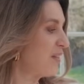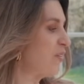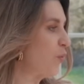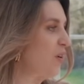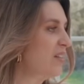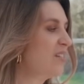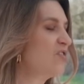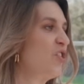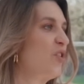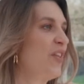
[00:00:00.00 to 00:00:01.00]
So I wanted to
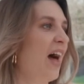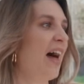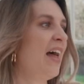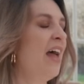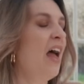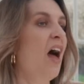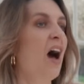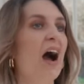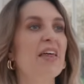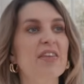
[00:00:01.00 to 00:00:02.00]
show you that.
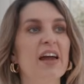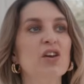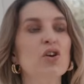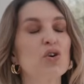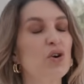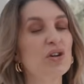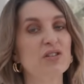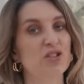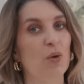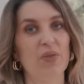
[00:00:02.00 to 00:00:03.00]
I then
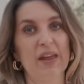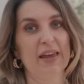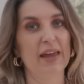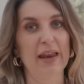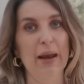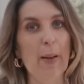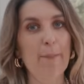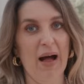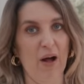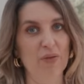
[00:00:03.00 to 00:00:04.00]
couldn't stop thinking
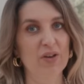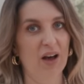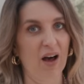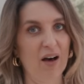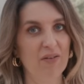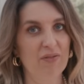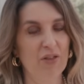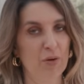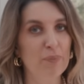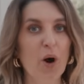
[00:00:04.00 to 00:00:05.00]
about the cuff,
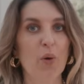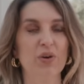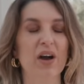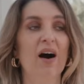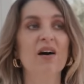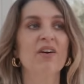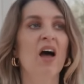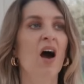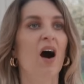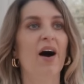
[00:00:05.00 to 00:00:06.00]
the bone cuff.
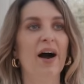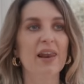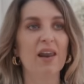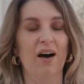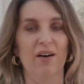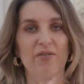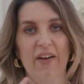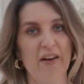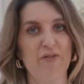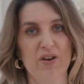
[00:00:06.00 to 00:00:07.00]
I love
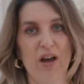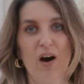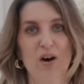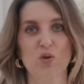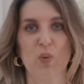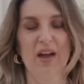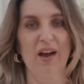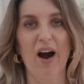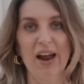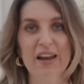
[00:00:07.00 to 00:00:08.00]
every
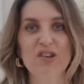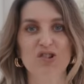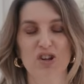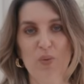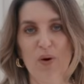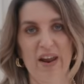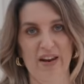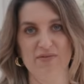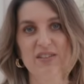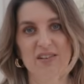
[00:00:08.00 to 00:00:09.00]
hardware. I literally want
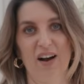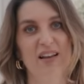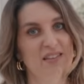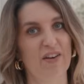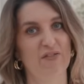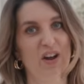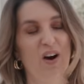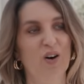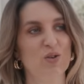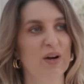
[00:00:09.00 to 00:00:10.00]
every size, every
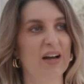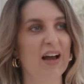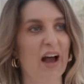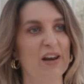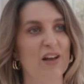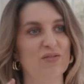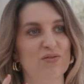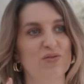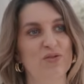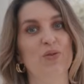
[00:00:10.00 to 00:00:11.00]
hardware. And
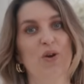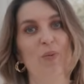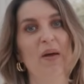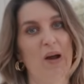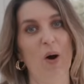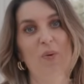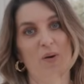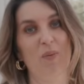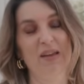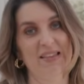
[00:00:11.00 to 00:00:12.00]
you know me, I'll
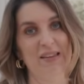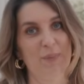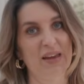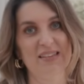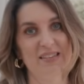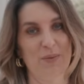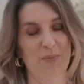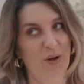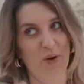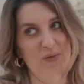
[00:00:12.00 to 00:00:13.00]
probably end up getting
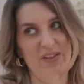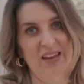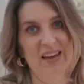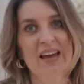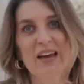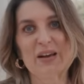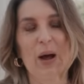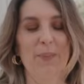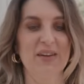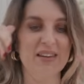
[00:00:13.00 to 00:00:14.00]
them over the
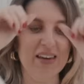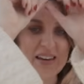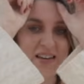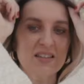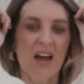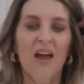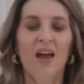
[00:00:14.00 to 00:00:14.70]
coming years.